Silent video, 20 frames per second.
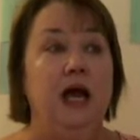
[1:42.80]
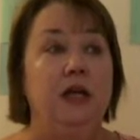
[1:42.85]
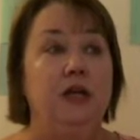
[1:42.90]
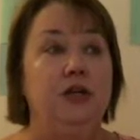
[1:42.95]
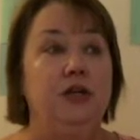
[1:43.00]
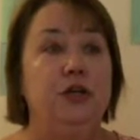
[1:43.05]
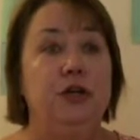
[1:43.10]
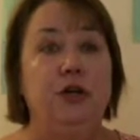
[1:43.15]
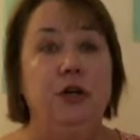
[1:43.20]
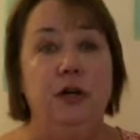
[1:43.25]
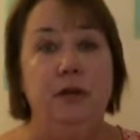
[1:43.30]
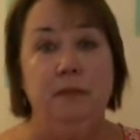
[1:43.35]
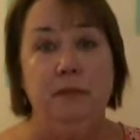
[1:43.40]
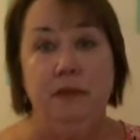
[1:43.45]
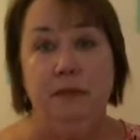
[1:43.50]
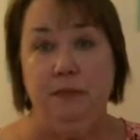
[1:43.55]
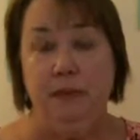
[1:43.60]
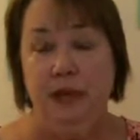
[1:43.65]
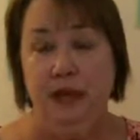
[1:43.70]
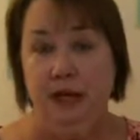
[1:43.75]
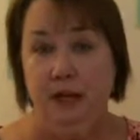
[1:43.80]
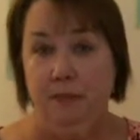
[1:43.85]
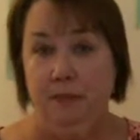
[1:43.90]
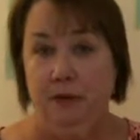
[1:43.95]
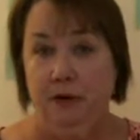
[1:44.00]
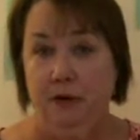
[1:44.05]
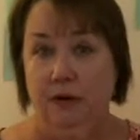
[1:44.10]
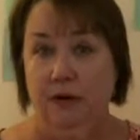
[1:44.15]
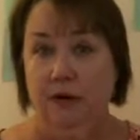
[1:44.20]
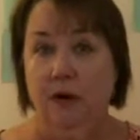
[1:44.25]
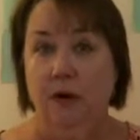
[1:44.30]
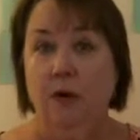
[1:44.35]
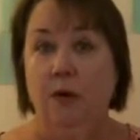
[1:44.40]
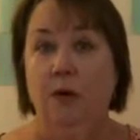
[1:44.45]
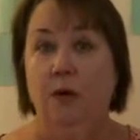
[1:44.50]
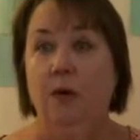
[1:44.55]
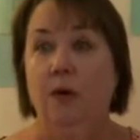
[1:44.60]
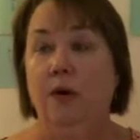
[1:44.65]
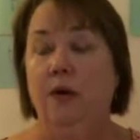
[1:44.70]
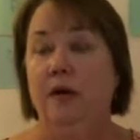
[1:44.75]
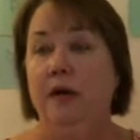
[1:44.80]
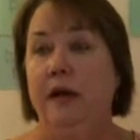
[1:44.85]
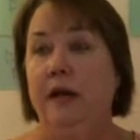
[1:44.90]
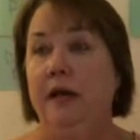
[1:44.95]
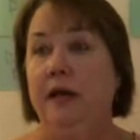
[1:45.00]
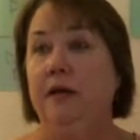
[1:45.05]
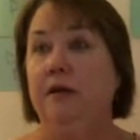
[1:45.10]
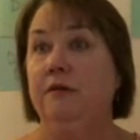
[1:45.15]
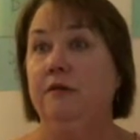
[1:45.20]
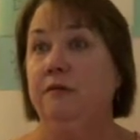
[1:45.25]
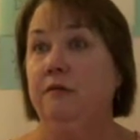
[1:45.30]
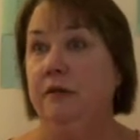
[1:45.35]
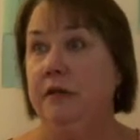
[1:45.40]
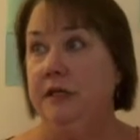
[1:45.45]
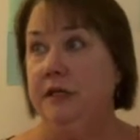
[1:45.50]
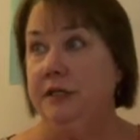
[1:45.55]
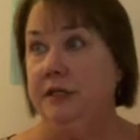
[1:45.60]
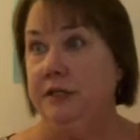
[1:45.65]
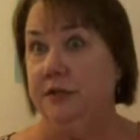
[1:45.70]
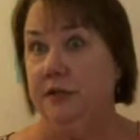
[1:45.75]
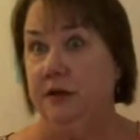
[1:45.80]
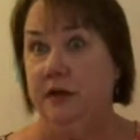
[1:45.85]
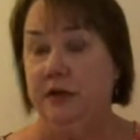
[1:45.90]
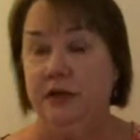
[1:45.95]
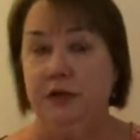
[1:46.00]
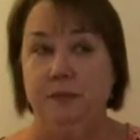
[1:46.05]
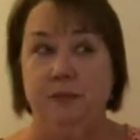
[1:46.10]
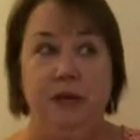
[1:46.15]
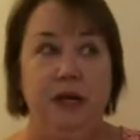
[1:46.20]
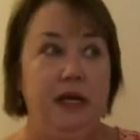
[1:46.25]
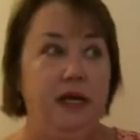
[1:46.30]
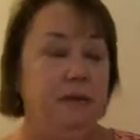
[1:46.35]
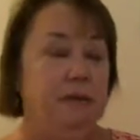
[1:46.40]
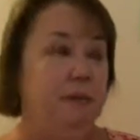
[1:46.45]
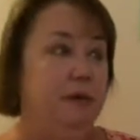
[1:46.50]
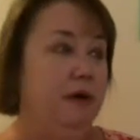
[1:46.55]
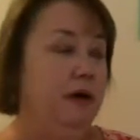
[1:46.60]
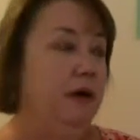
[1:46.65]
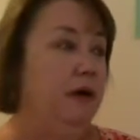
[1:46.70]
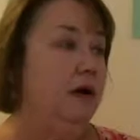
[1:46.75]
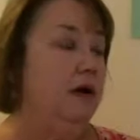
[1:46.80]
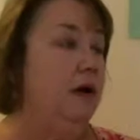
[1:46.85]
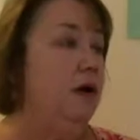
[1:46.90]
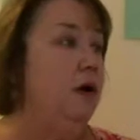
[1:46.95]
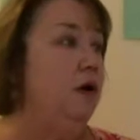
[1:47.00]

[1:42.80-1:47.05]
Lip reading: term paper or a research paper